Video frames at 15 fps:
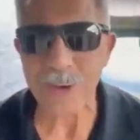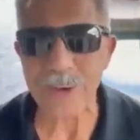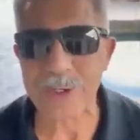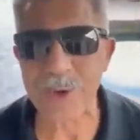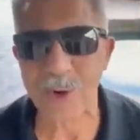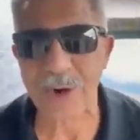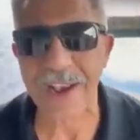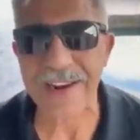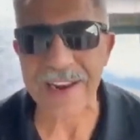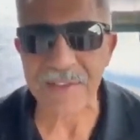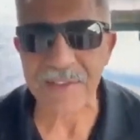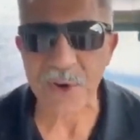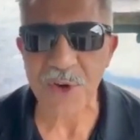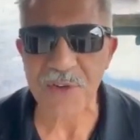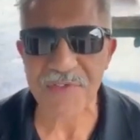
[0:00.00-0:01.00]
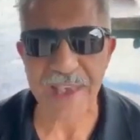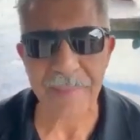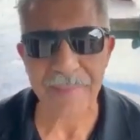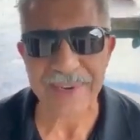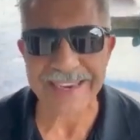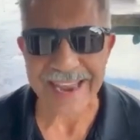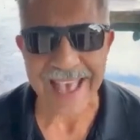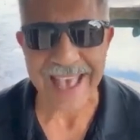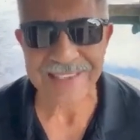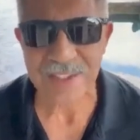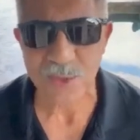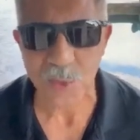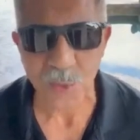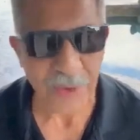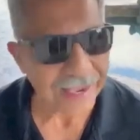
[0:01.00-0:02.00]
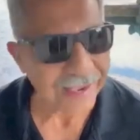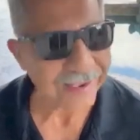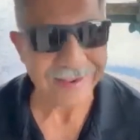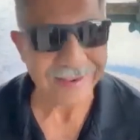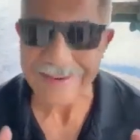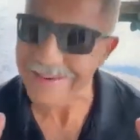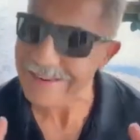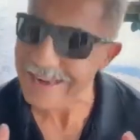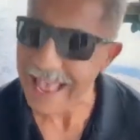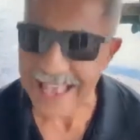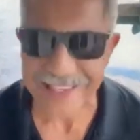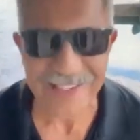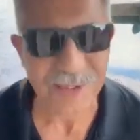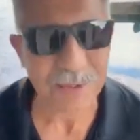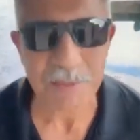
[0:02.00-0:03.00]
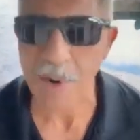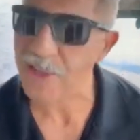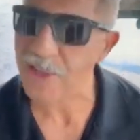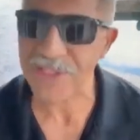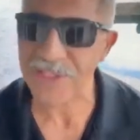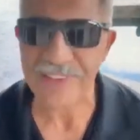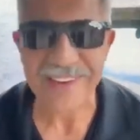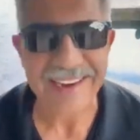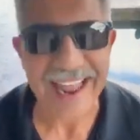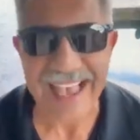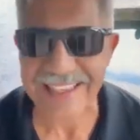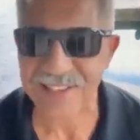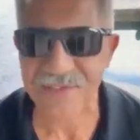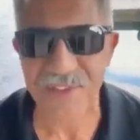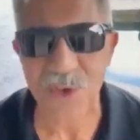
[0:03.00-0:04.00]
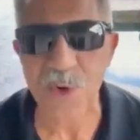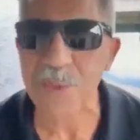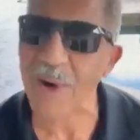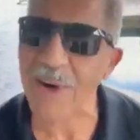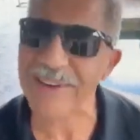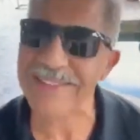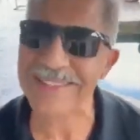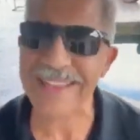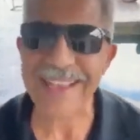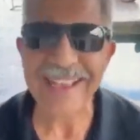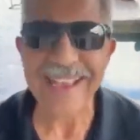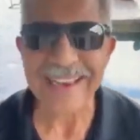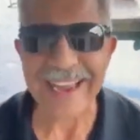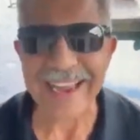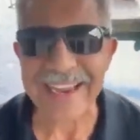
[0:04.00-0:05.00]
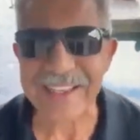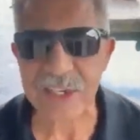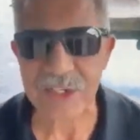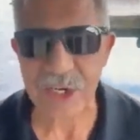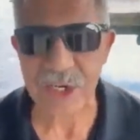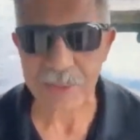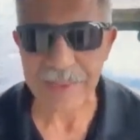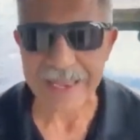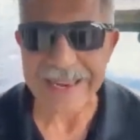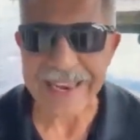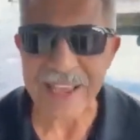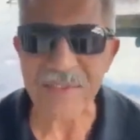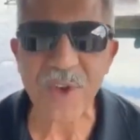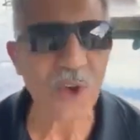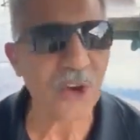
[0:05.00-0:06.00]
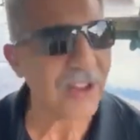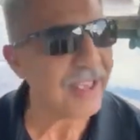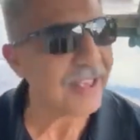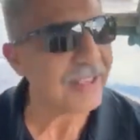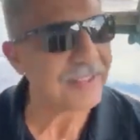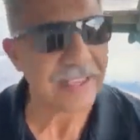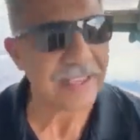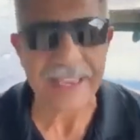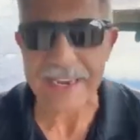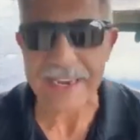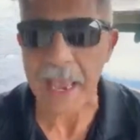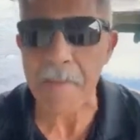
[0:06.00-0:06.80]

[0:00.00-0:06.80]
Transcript: who joined our Live Good family last week, last month, last few months. Ladies and gentlemen, Live Good is an